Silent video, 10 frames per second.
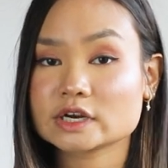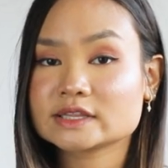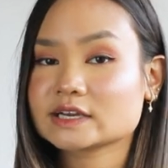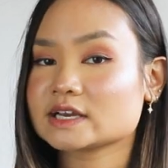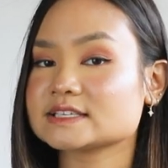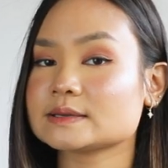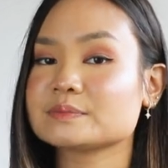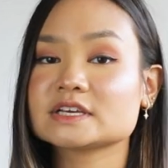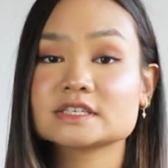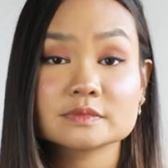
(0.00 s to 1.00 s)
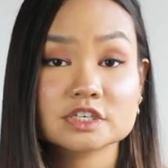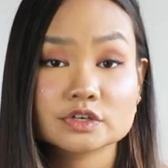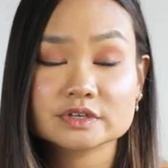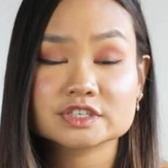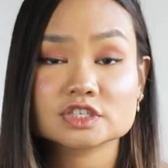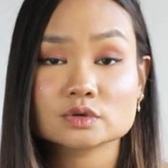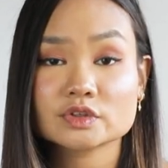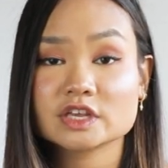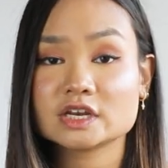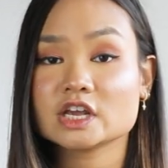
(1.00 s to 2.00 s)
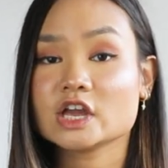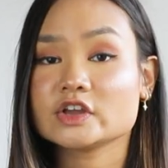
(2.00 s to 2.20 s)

And like I said, because of the material, it's so thin,